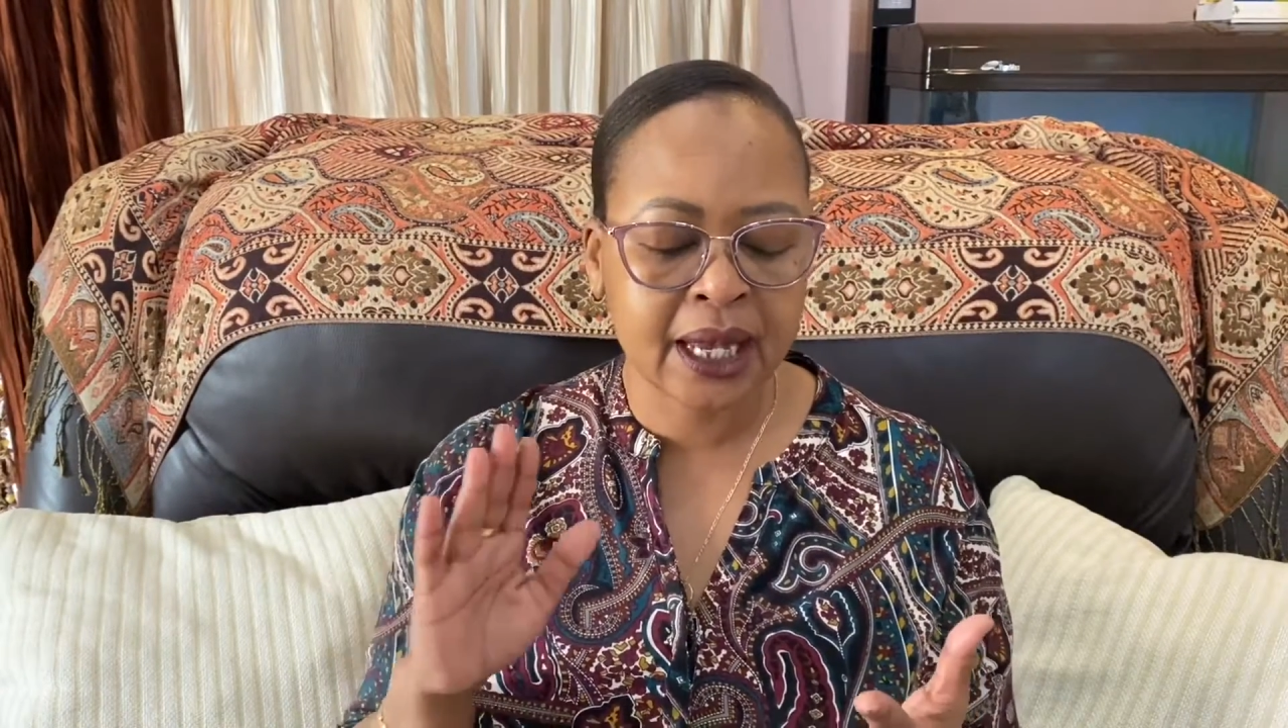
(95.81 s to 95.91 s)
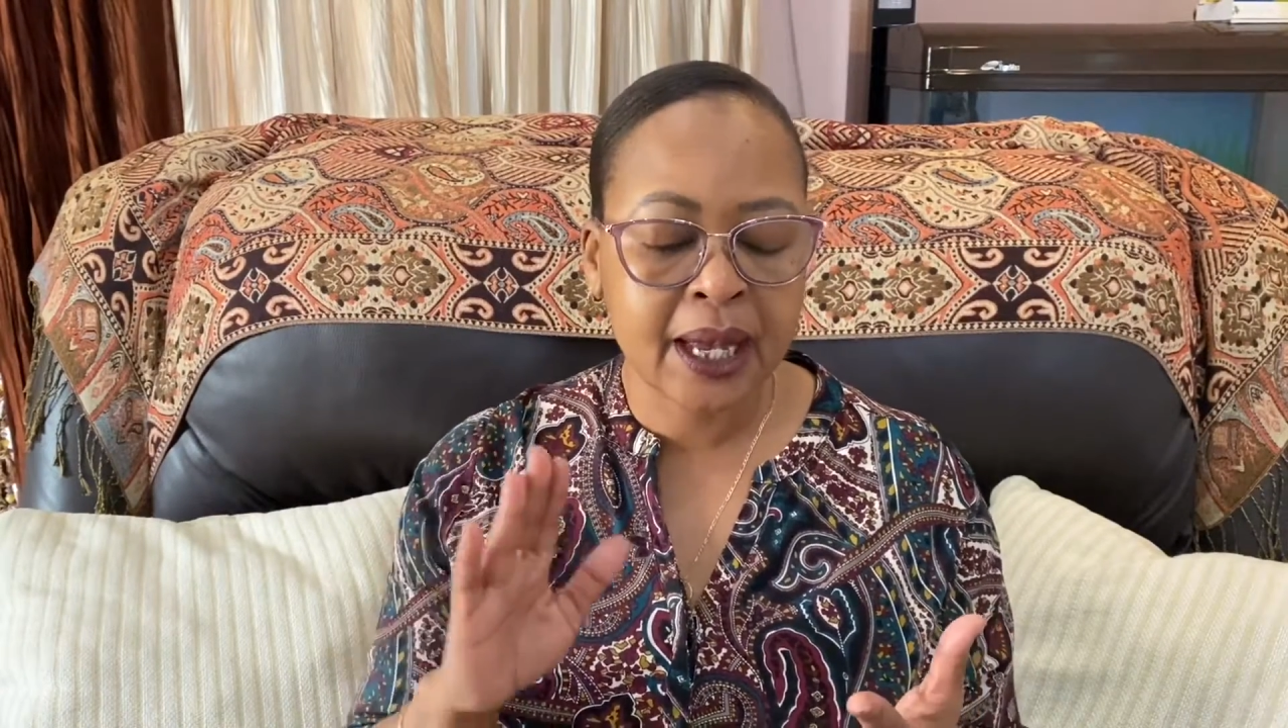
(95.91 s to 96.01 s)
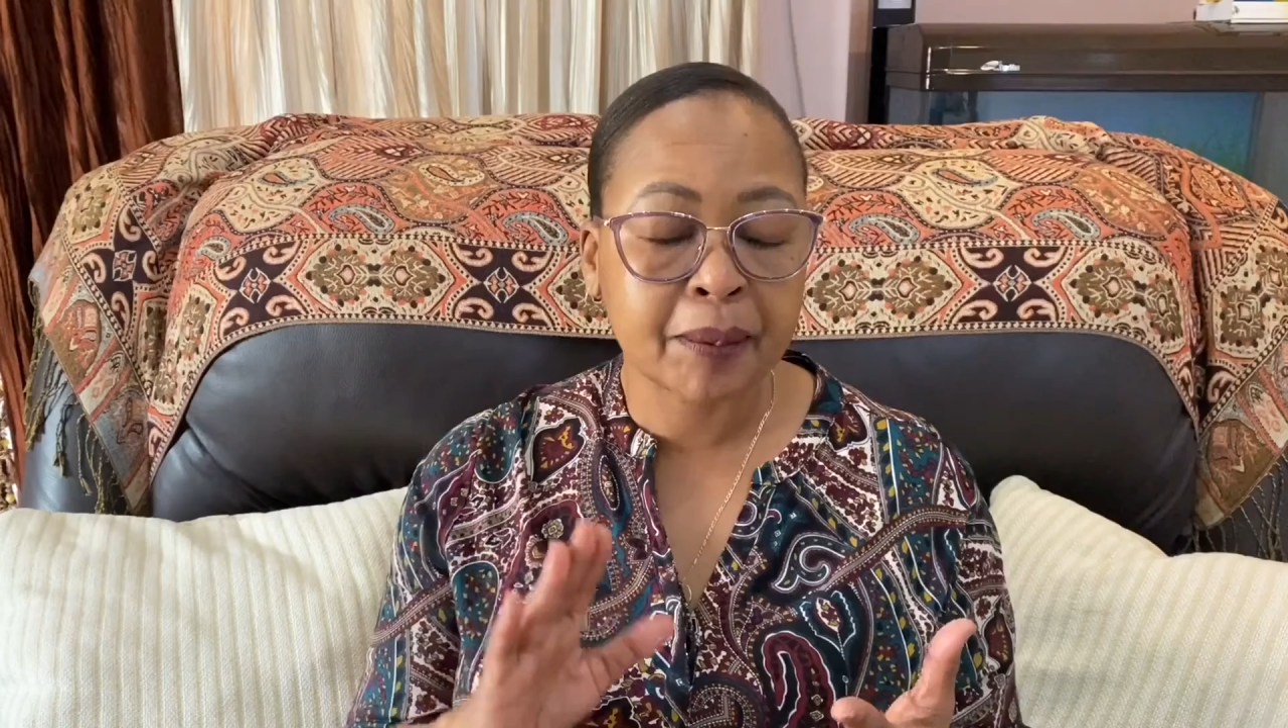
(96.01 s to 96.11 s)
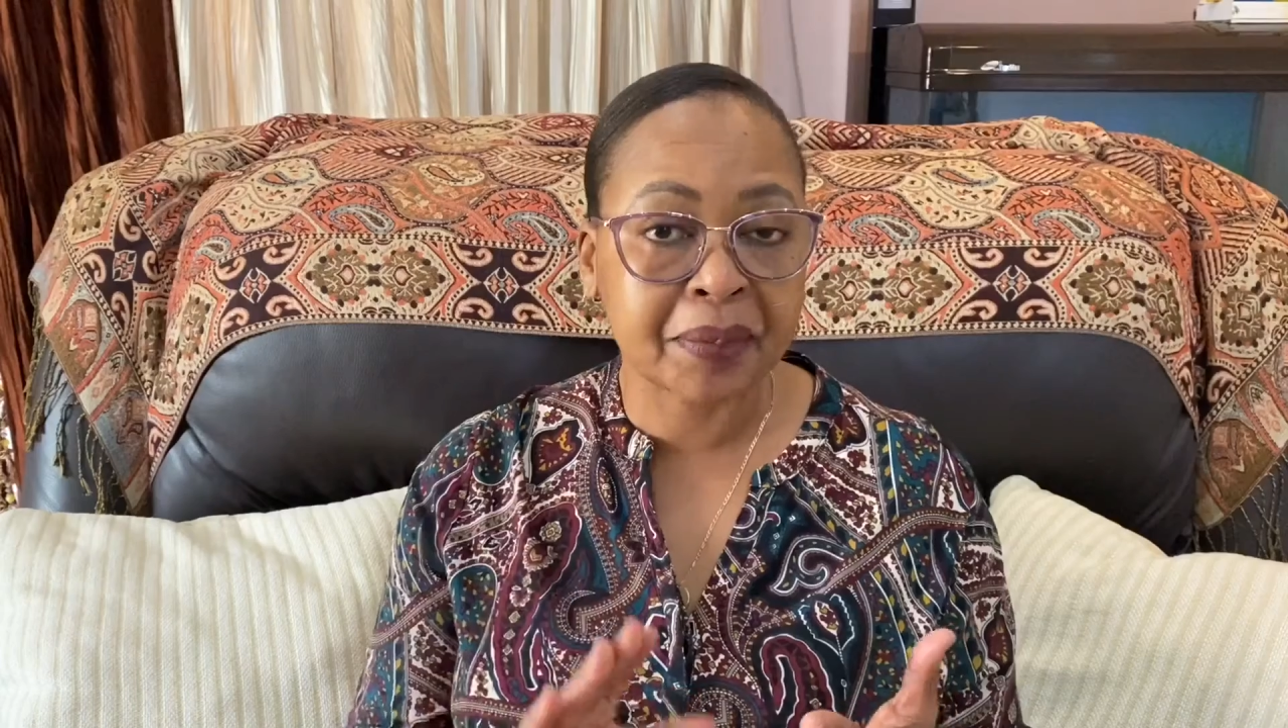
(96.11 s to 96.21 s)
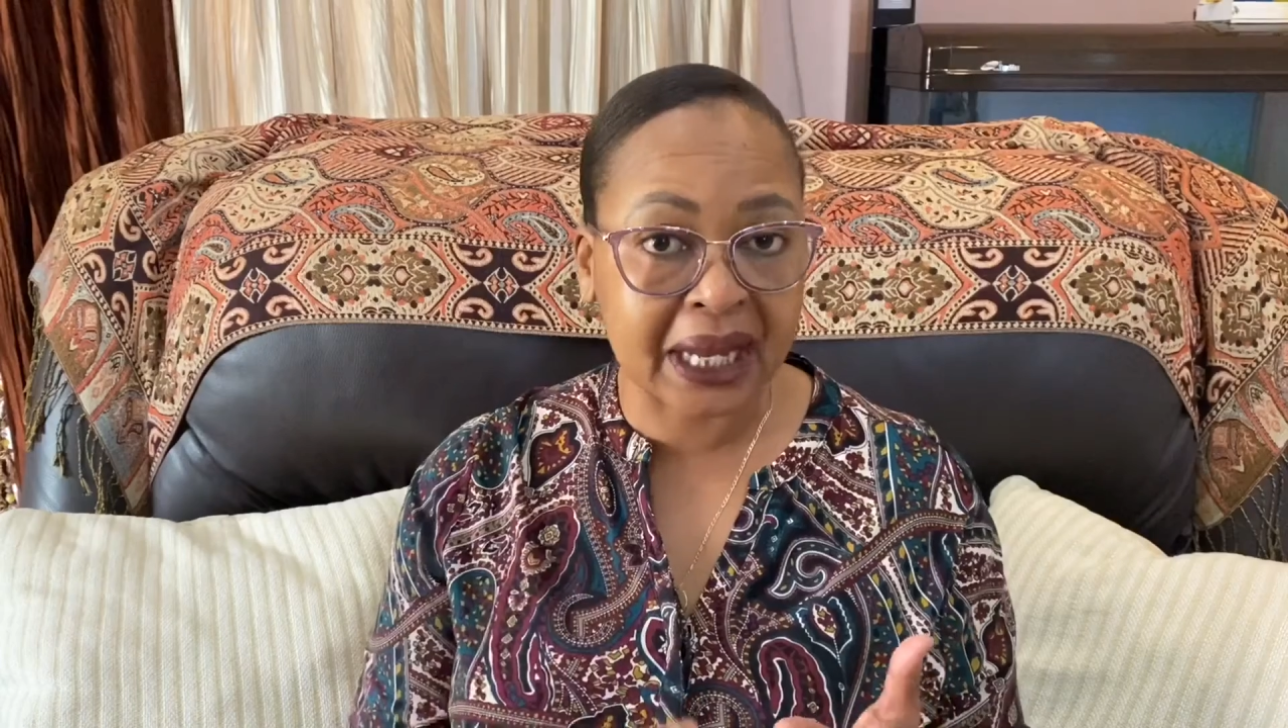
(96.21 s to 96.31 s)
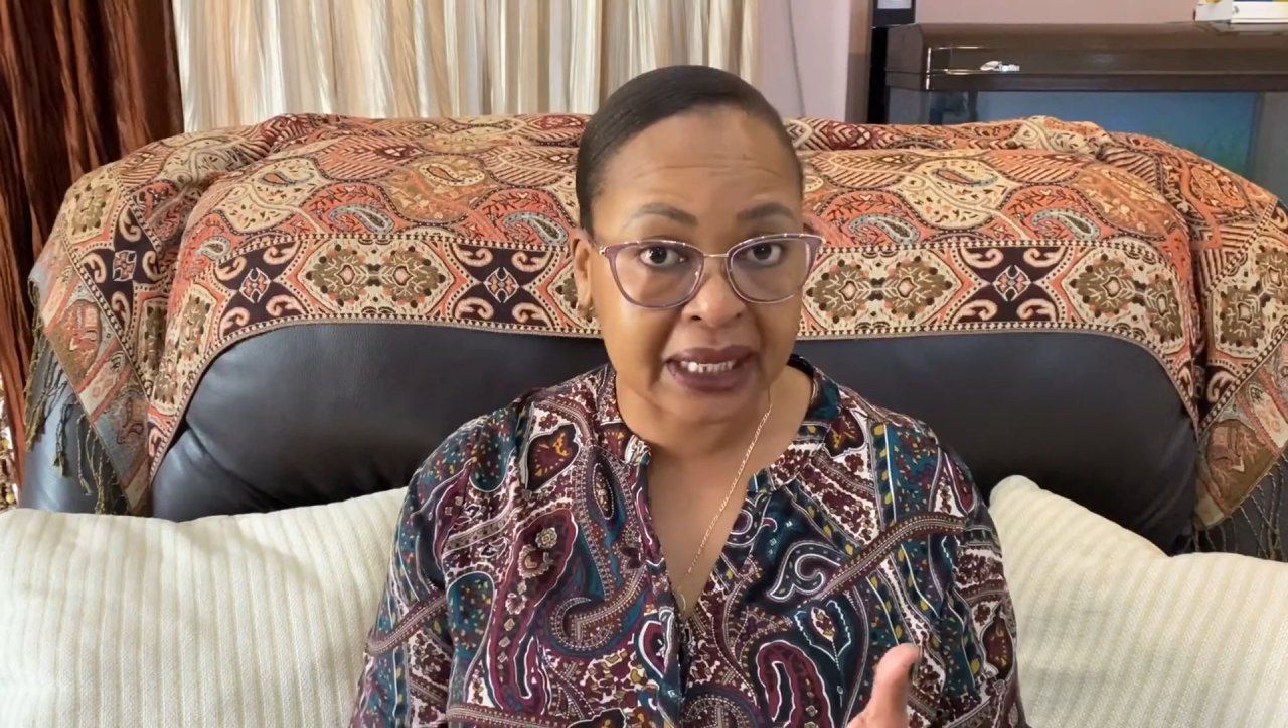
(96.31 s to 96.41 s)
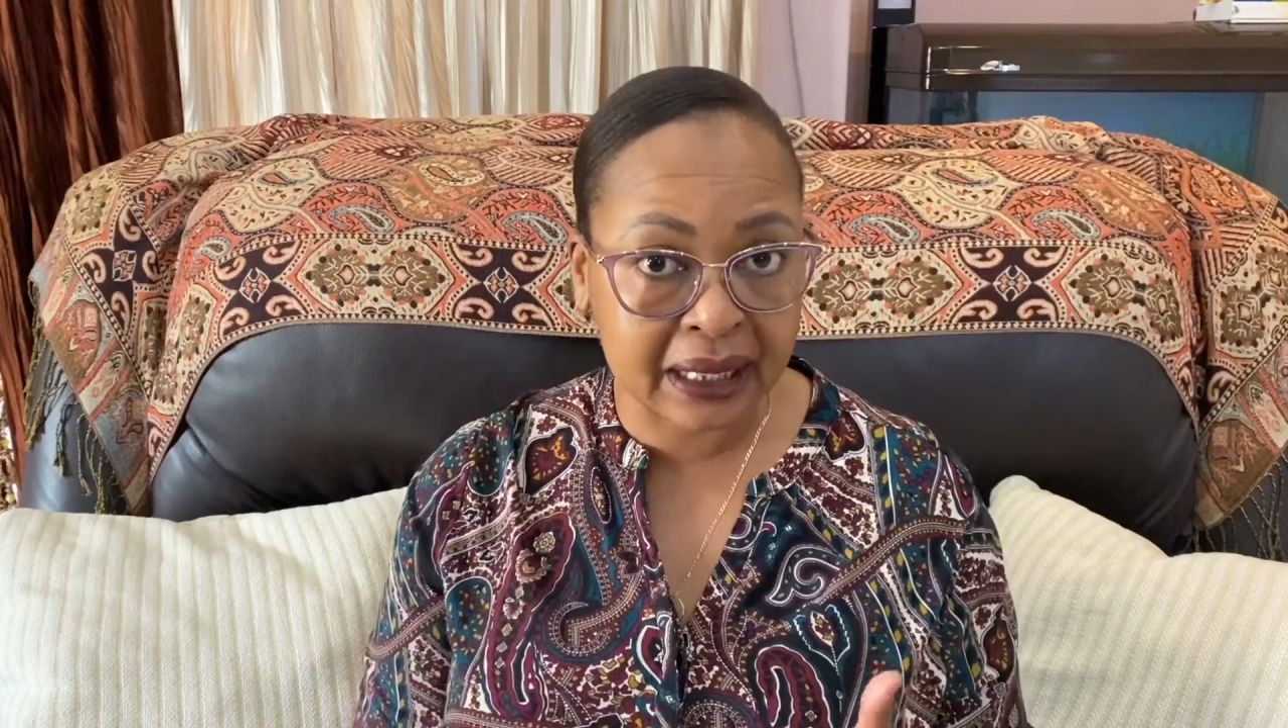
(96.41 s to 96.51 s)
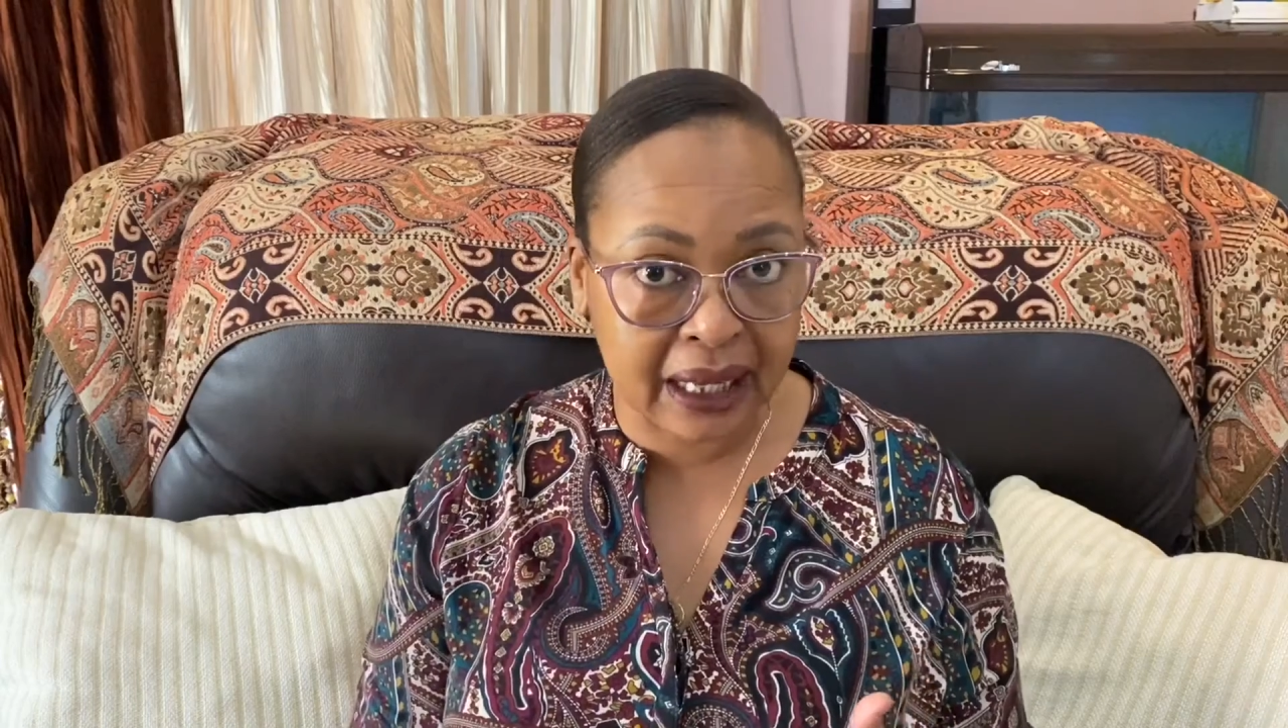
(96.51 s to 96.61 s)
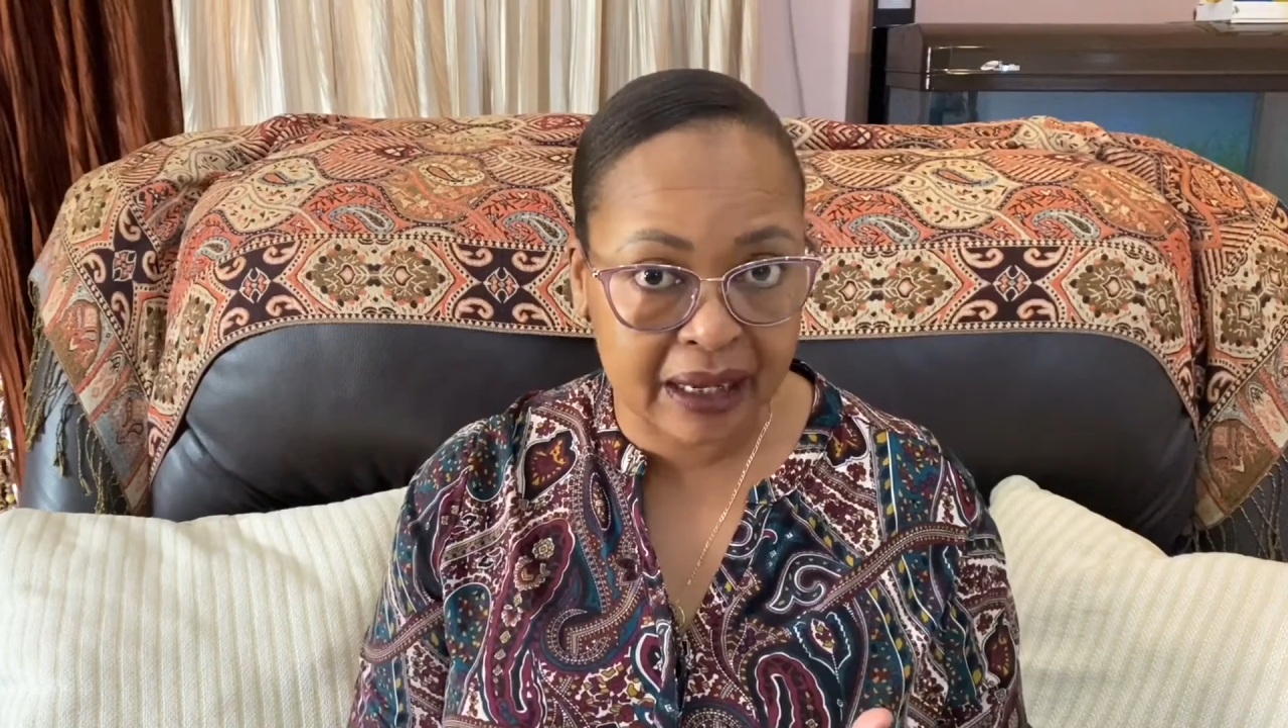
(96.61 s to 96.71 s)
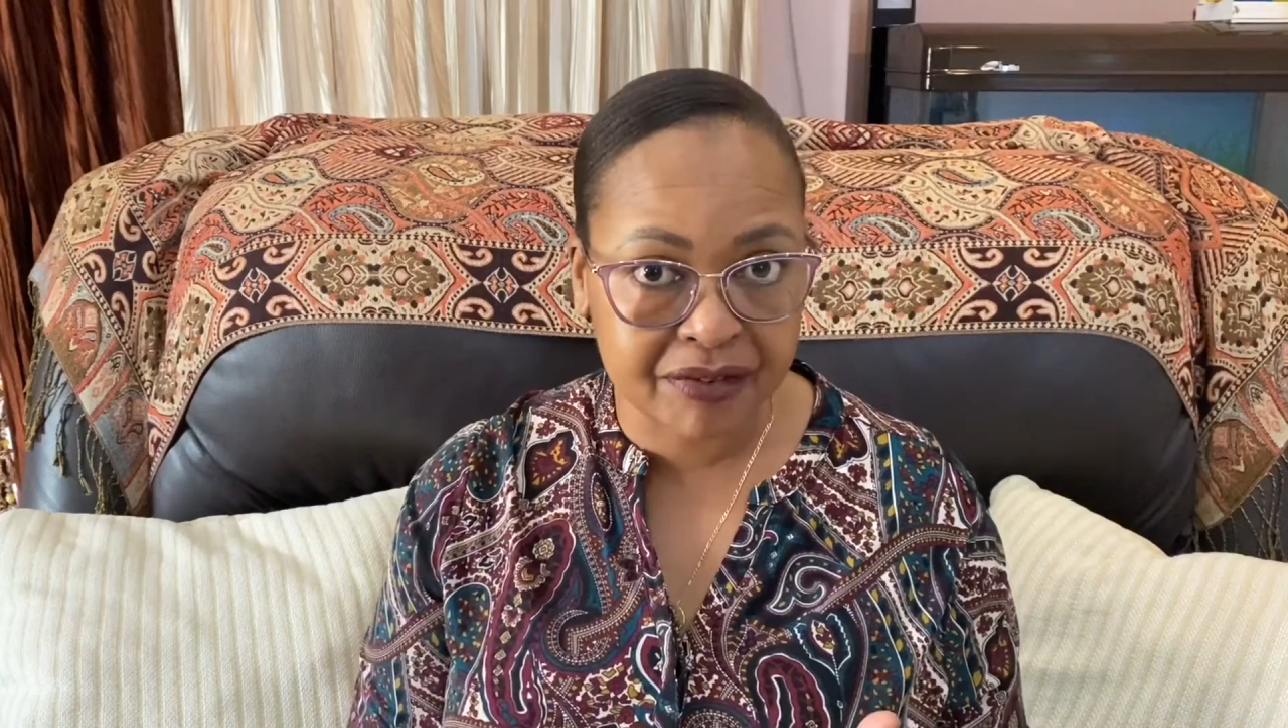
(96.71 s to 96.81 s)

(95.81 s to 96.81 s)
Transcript: by Life